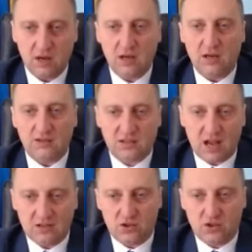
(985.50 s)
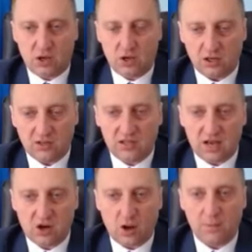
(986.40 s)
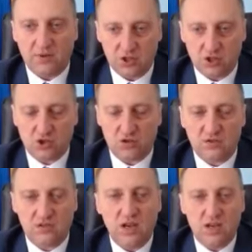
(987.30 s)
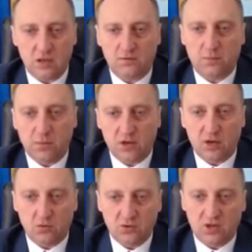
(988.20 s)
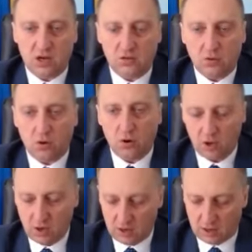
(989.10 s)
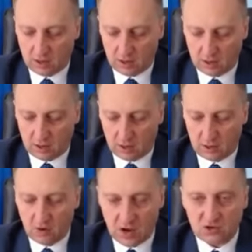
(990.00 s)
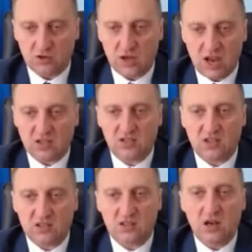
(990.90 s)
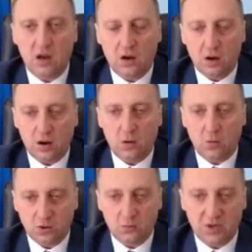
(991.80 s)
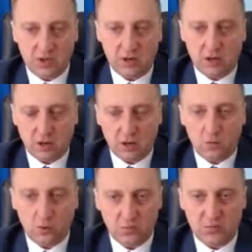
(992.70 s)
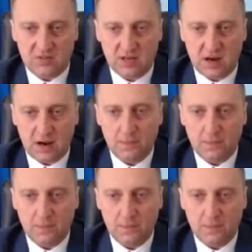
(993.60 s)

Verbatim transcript: in such uh, in such competitions if Belarusian or uh, Russian assets will be will be there.